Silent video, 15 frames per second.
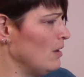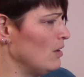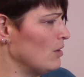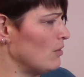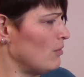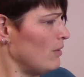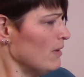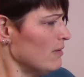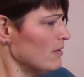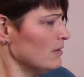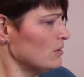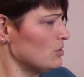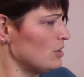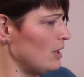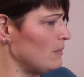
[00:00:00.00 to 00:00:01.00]

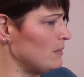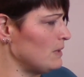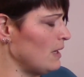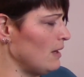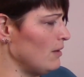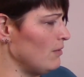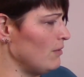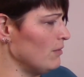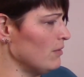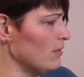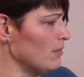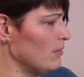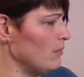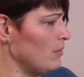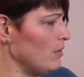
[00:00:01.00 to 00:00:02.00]
Crescent-shaped
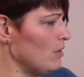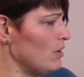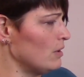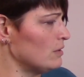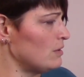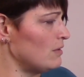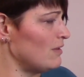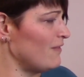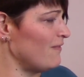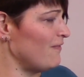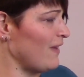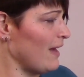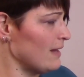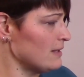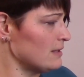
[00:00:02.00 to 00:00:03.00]
tails belong to the
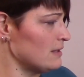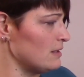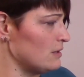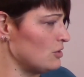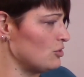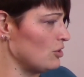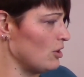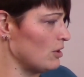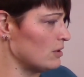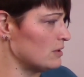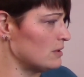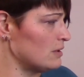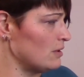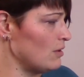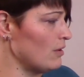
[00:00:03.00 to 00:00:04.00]
fastest
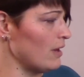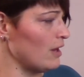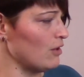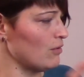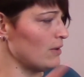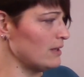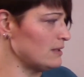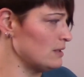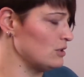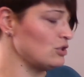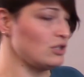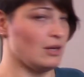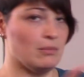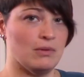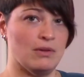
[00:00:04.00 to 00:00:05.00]
sharks. Okay, crescent
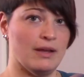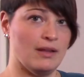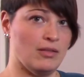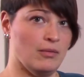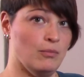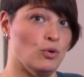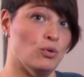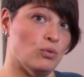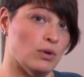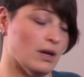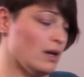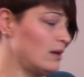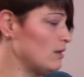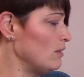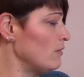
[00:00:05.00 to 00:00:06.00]
shape, like the moon
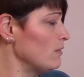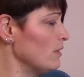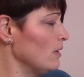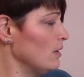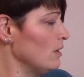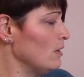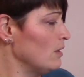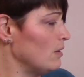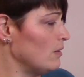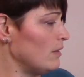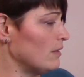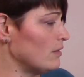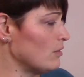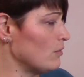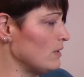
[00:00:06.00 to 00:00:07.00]
kind of,
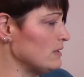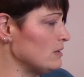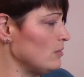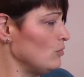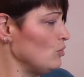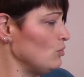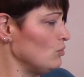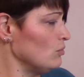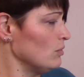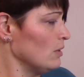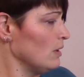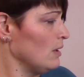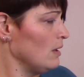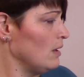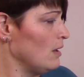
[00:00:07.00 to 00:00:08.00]
like the crescent moon.
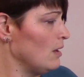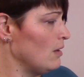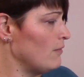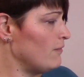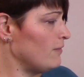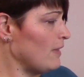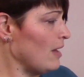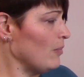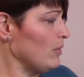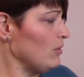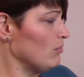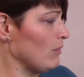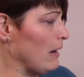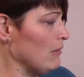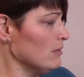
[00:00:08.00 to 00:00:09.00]
Floppy,
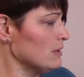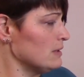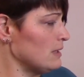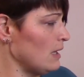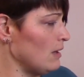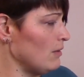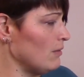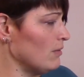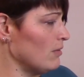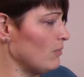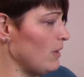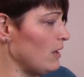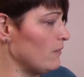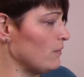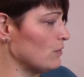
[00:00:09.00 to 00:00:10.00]
rounded tails
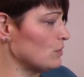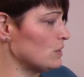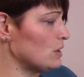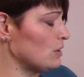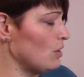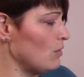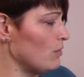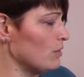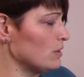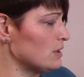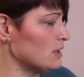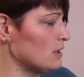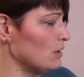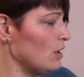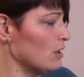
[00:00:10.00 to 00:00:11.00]
make for slower,
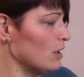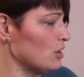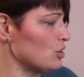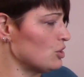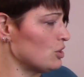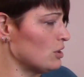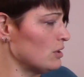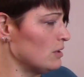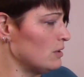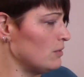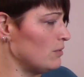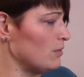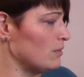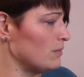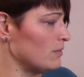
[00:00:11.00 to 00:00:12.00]
sluggish,
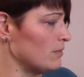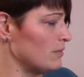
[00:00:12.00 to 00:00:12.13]
or